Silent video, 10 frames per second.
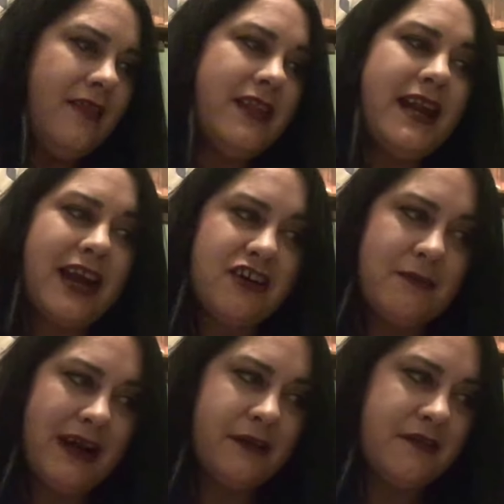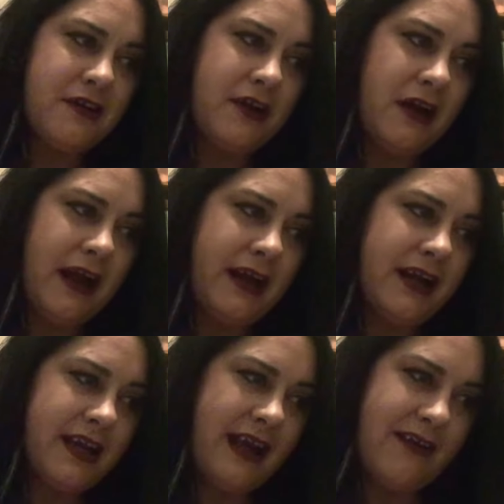the Necromancer
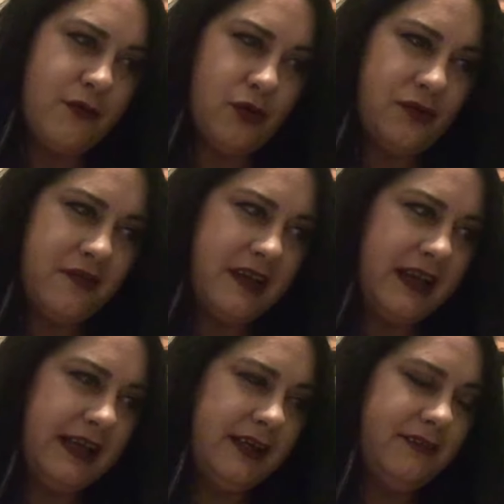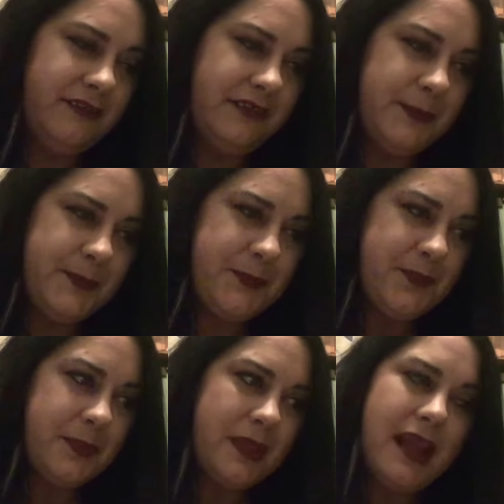and Gavon's Eve.
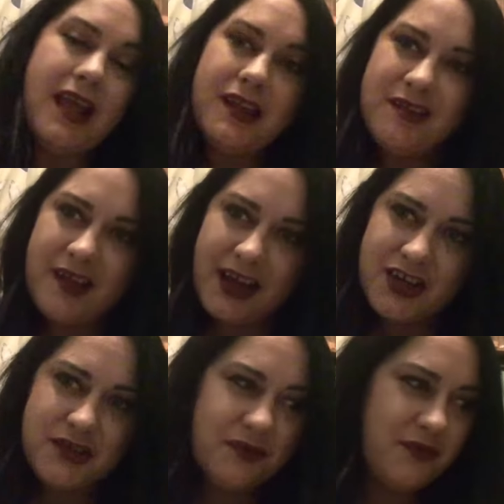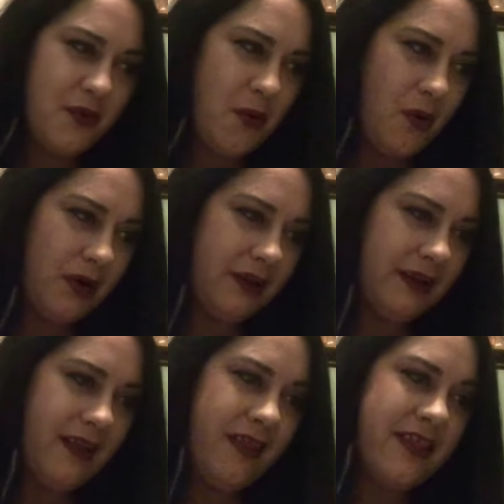Section 4,
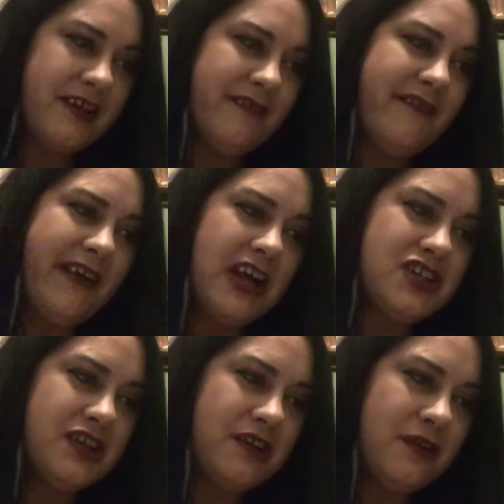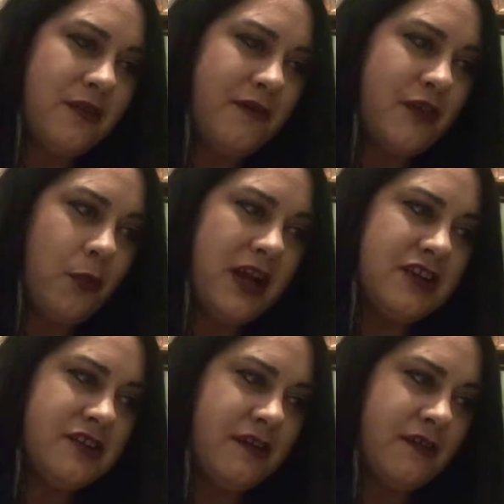The Confessions of the
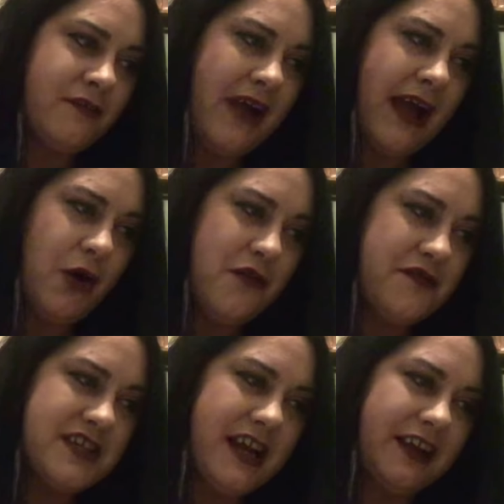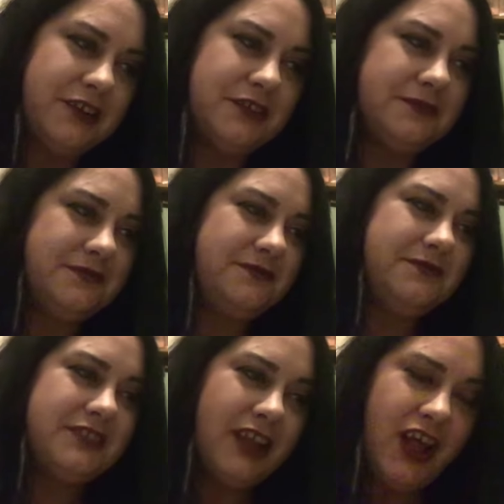Witches of Elfdale,
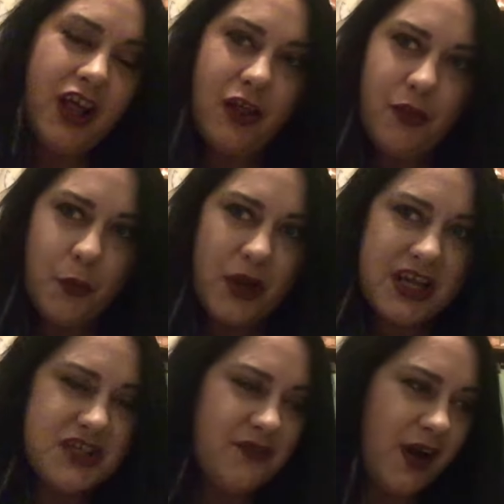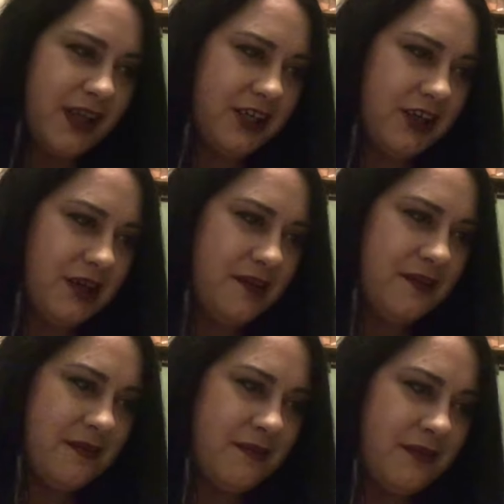The
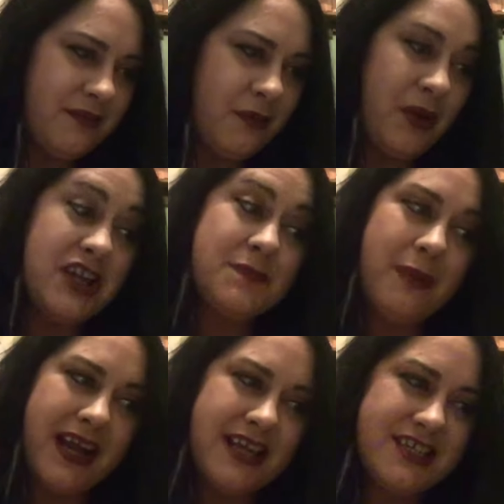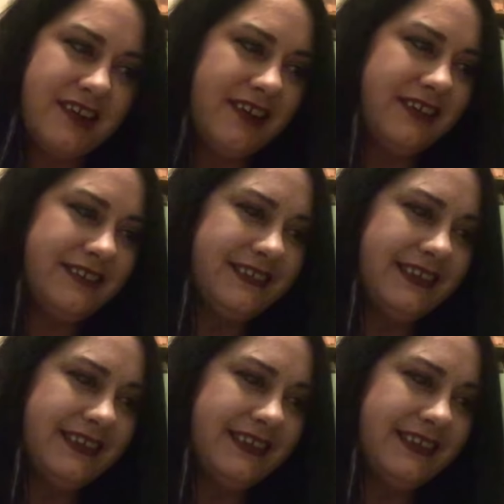Witchfinders, The Witchbaiter,